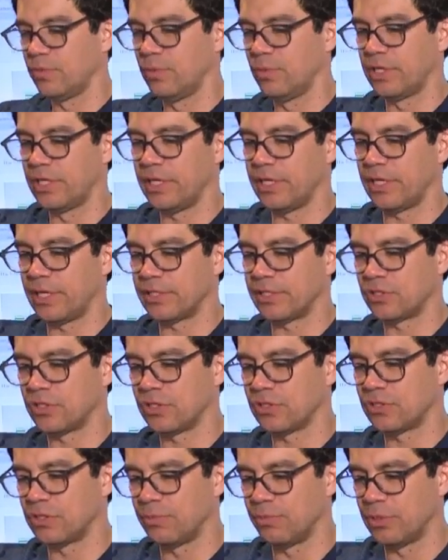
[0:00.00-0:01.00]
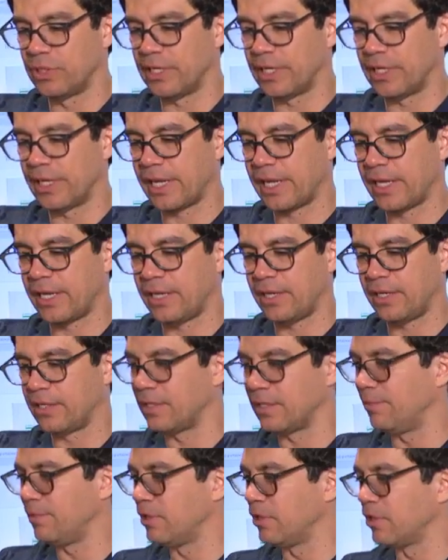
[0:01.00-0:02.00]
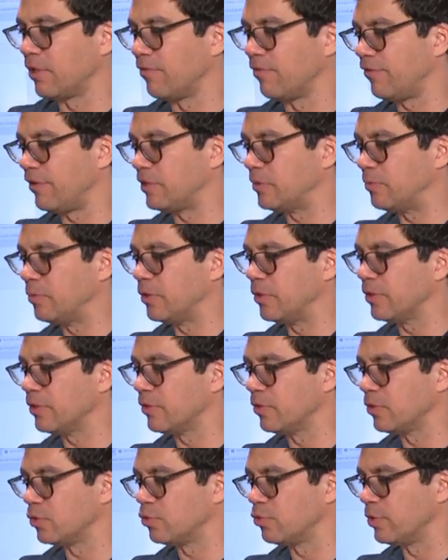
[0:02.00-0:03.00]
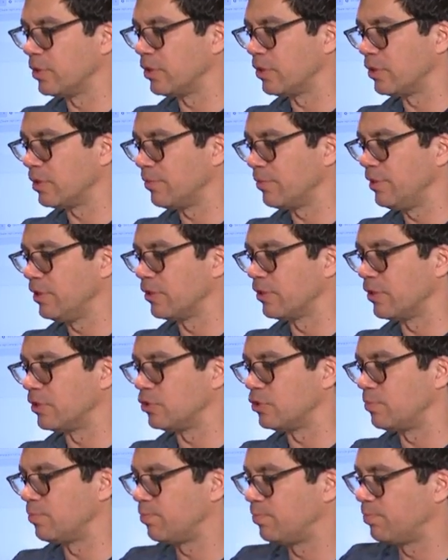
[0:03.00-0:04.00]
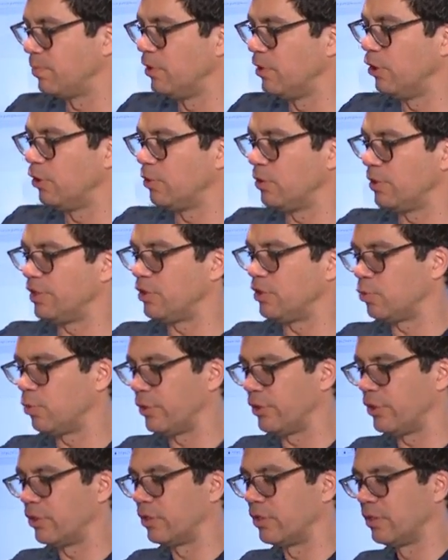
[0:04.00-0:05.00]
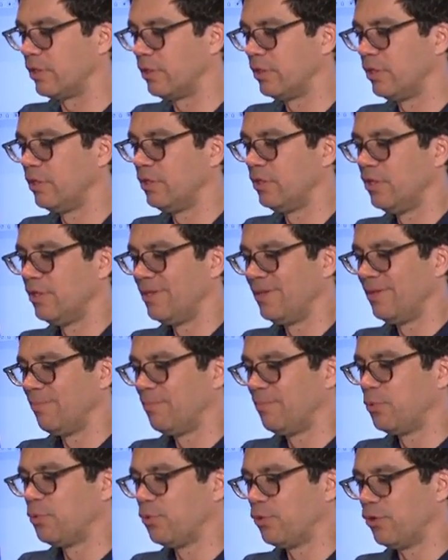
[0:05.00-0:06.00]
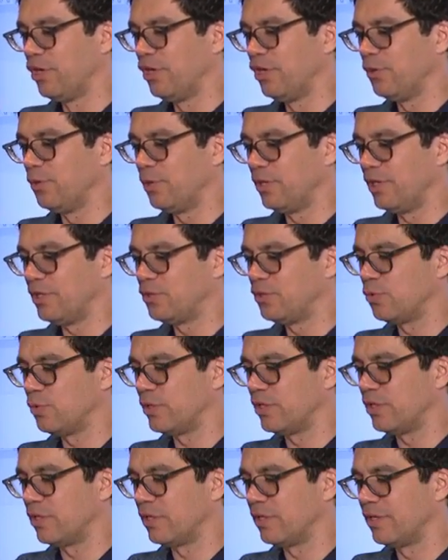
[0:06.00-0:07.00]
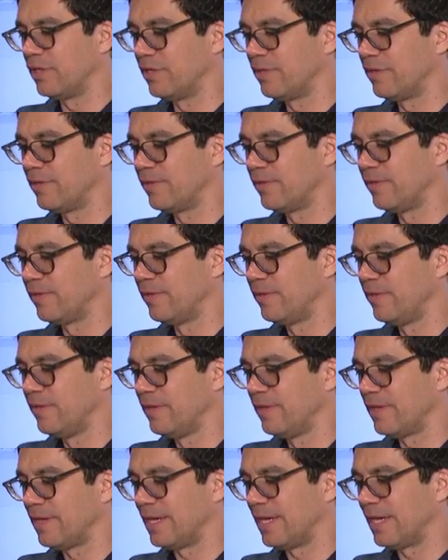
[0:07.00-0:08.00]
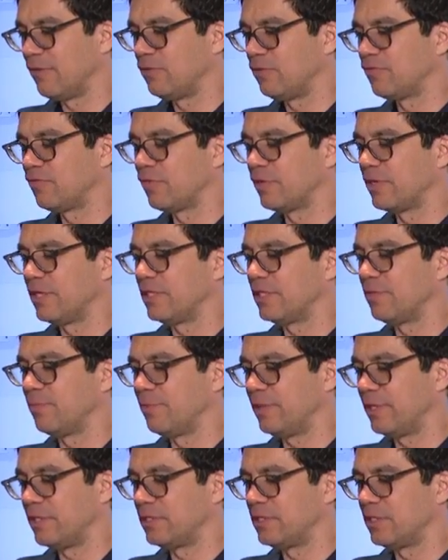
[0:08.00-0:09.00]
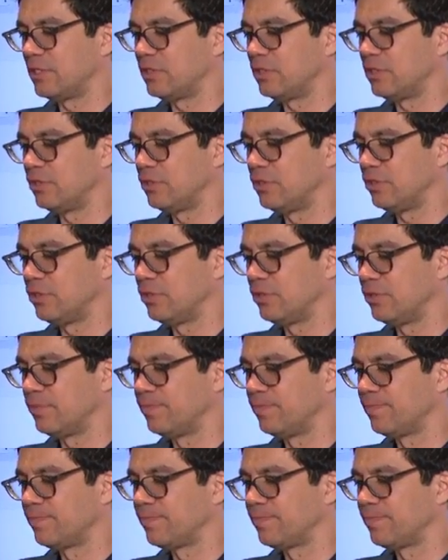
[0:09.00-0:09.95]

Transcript: We're get. I saw someone that had it. Let me look on Facebook or Twitter. Let me look on lowly Twitter. Poor lowly Twitter. I always forget to pay attention to you.